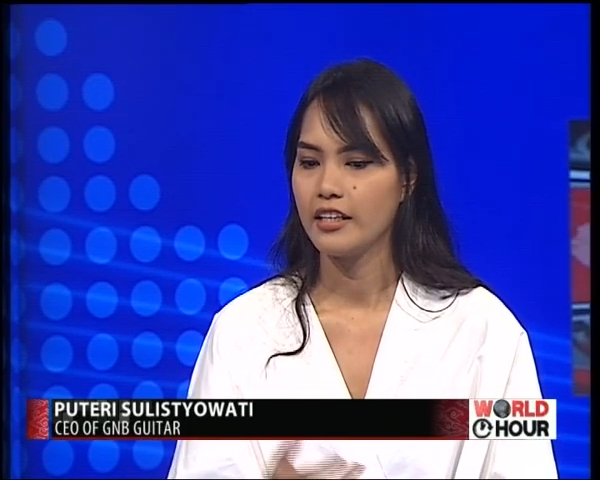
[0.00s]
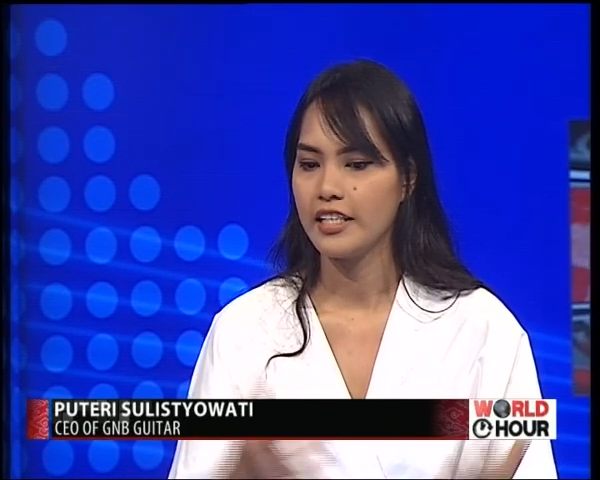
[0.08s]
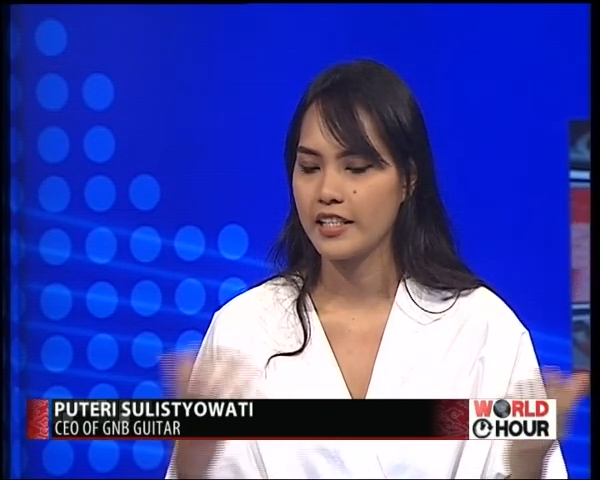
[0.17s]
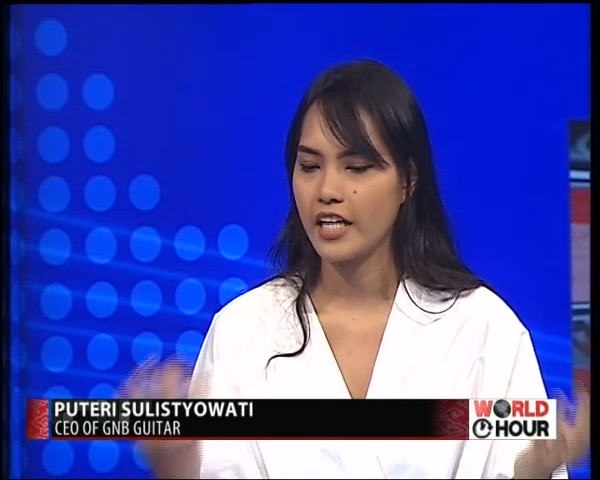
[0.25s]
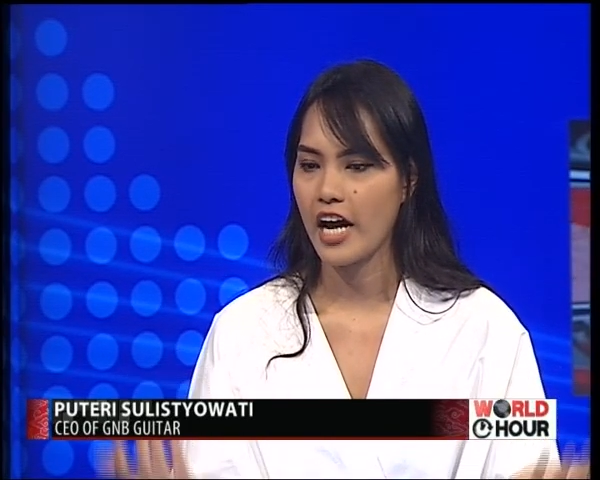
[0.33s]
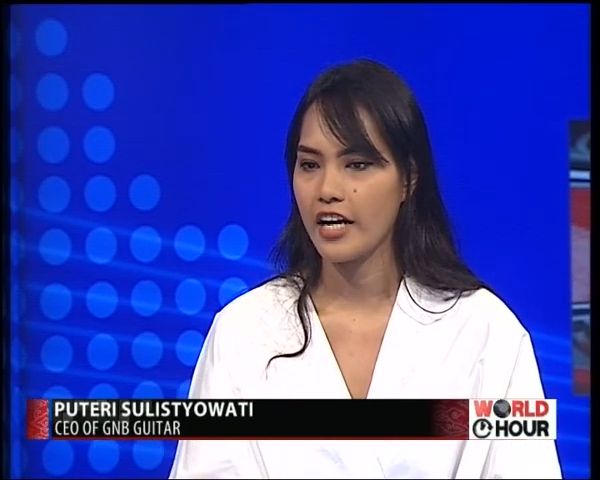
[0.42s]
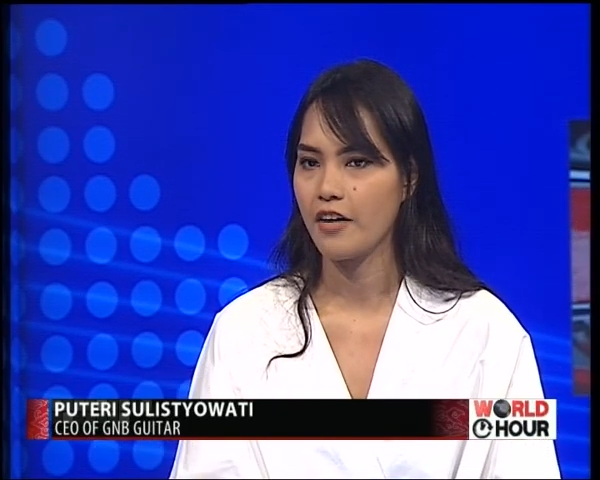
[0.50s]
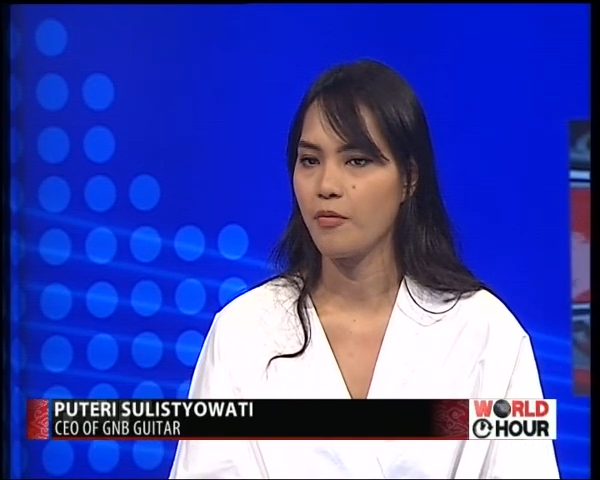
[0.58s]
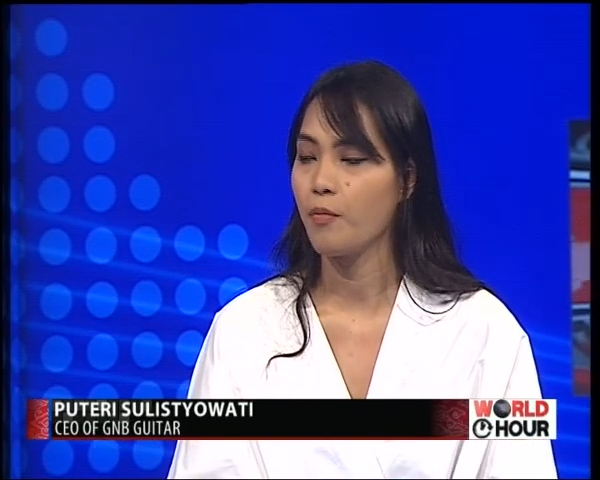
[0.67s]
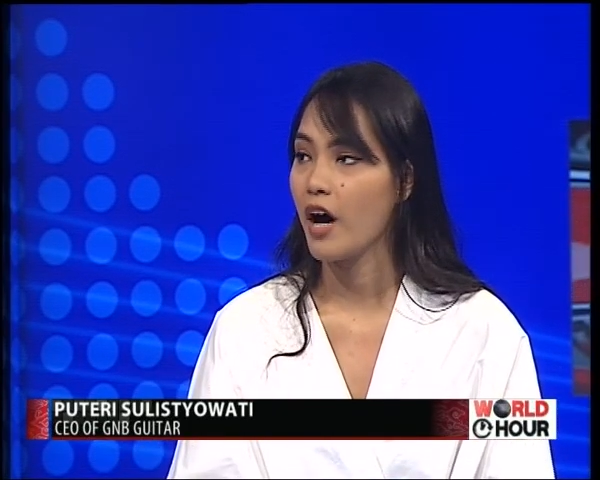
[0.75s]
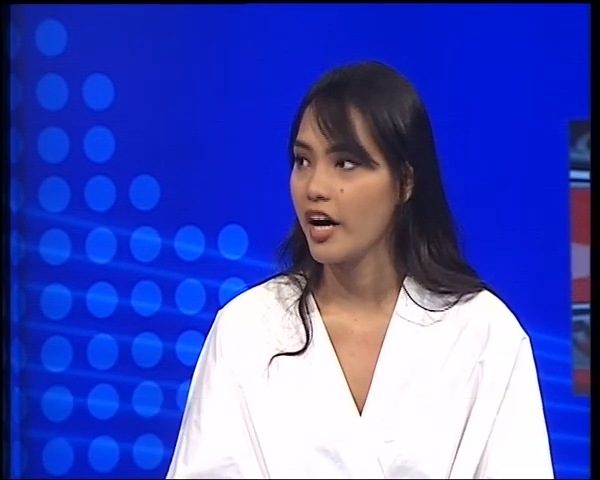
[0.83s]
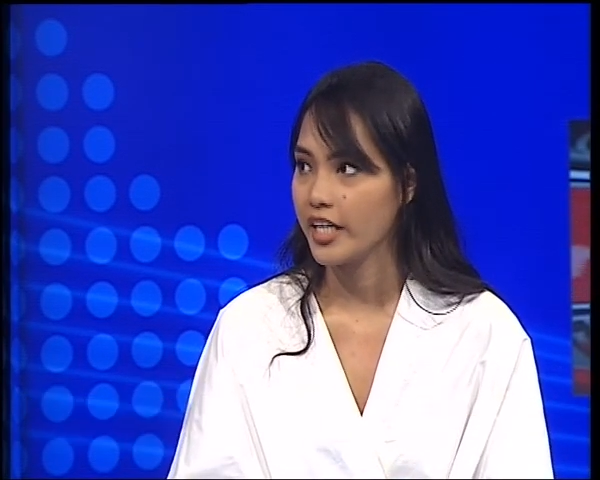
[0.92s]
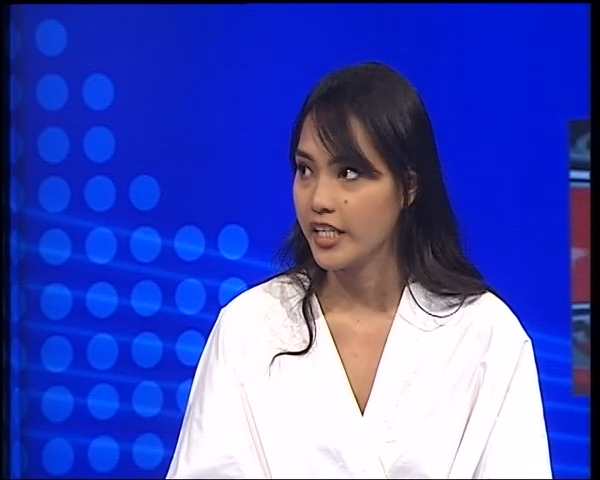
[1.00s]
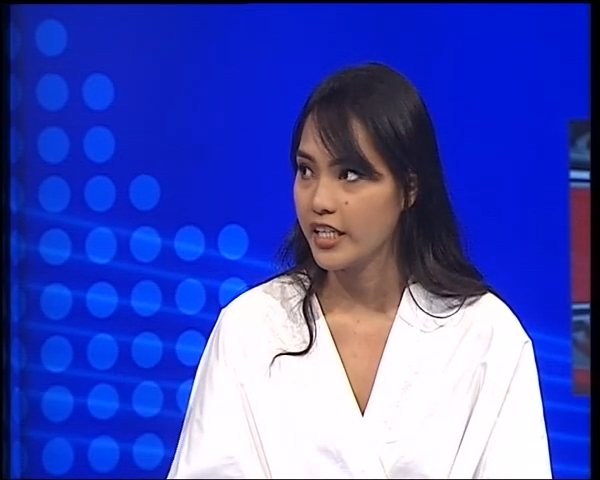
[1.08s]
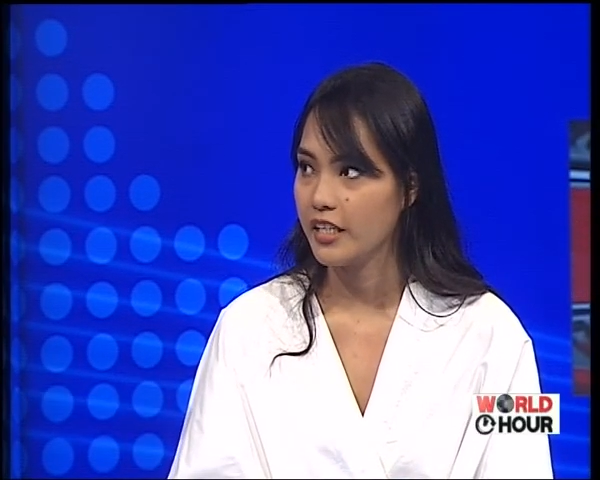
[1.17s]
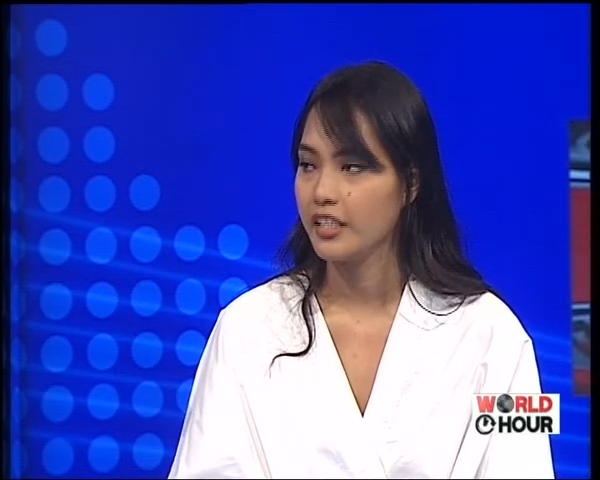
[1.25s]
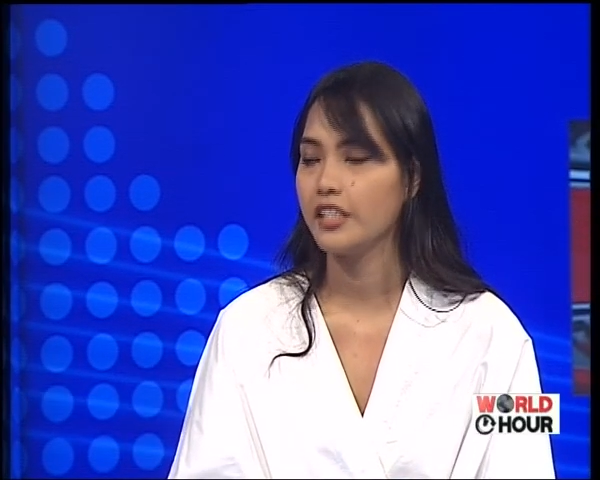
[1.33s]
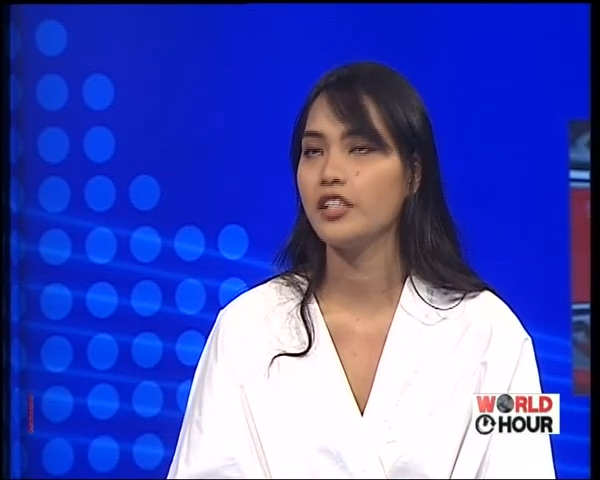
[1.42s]
this kind of
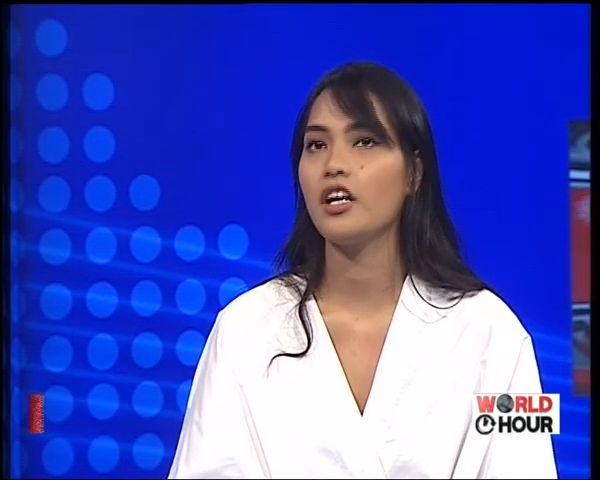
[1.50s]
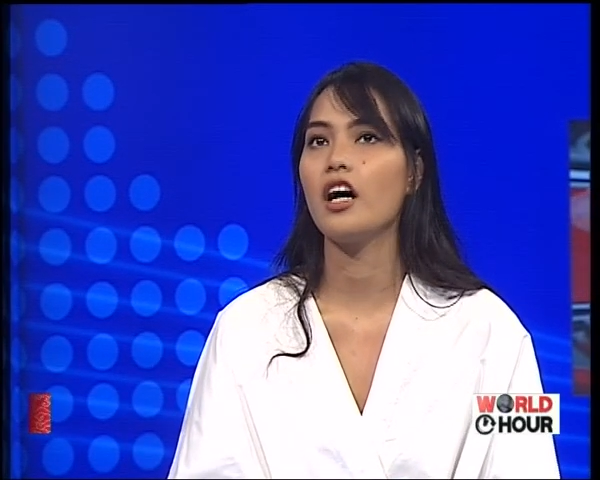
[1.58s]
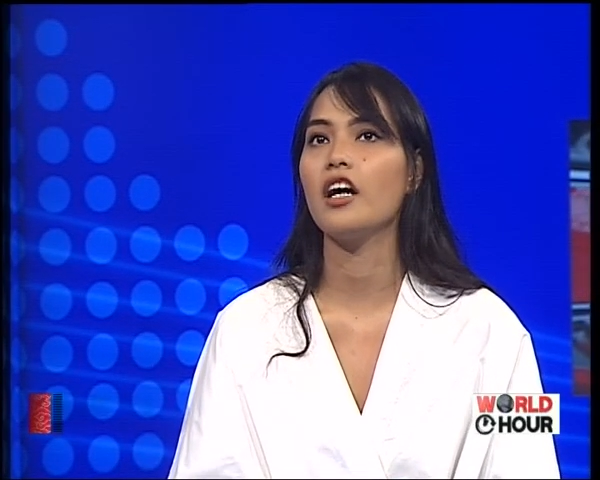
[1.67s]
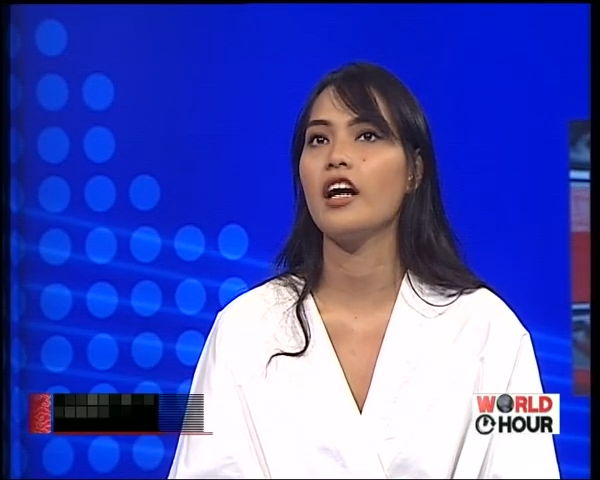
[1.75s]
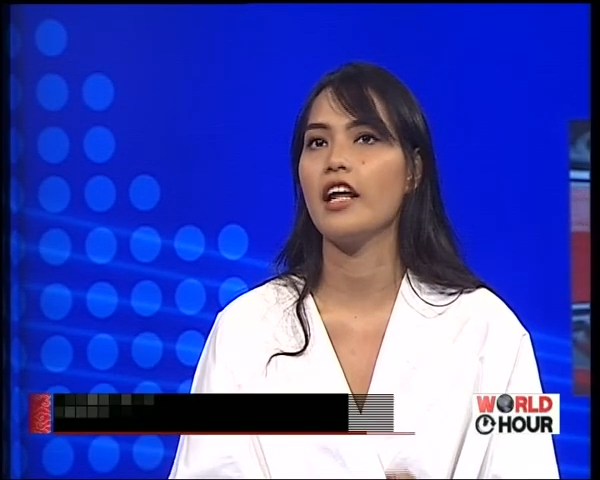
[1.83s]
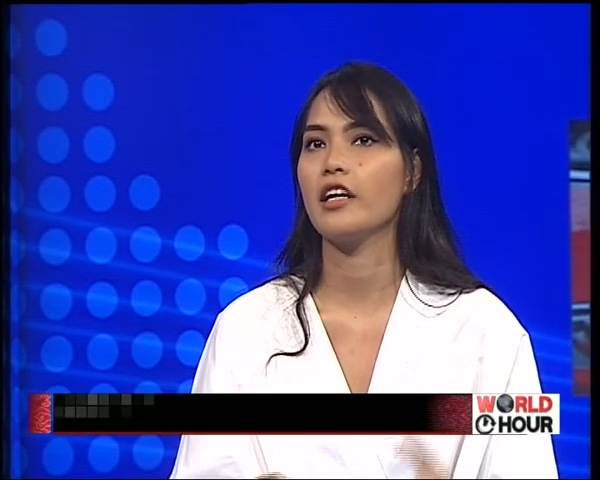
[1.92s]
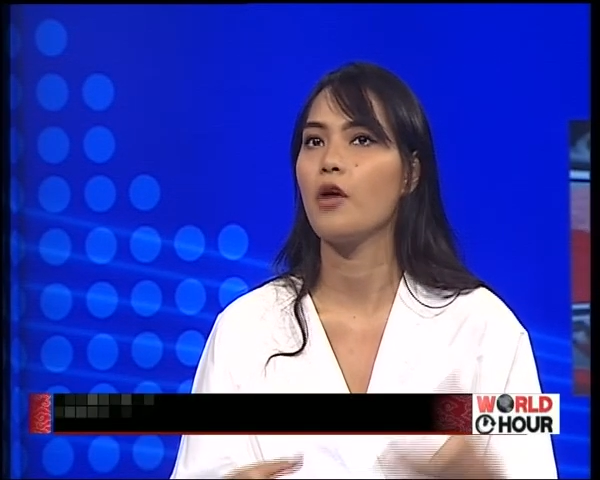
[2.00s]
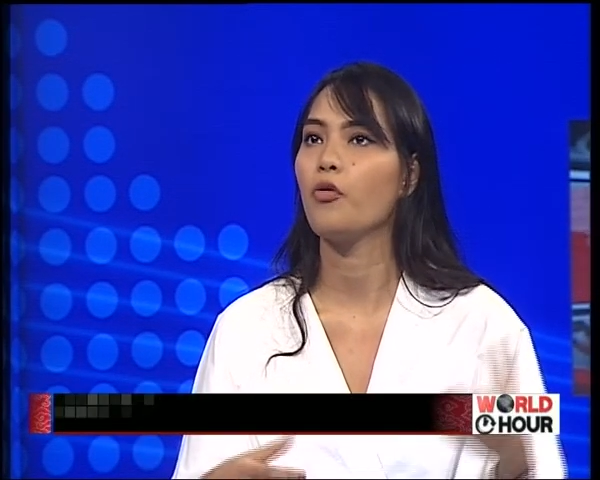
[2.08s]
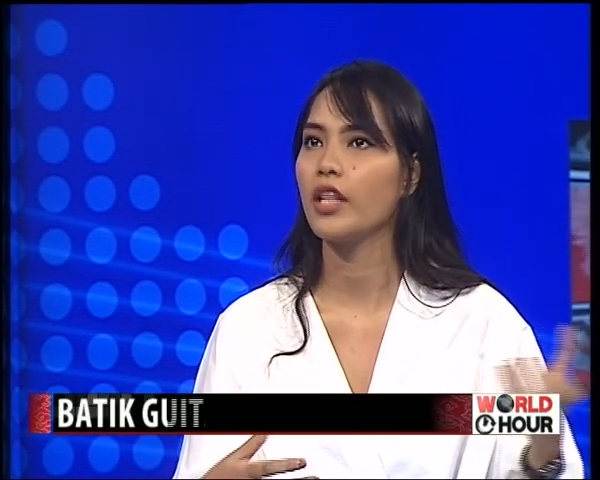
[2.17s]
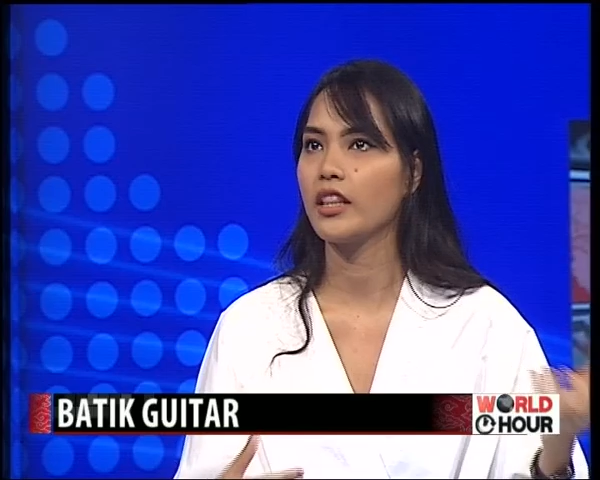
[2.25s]
body guitar, and mm.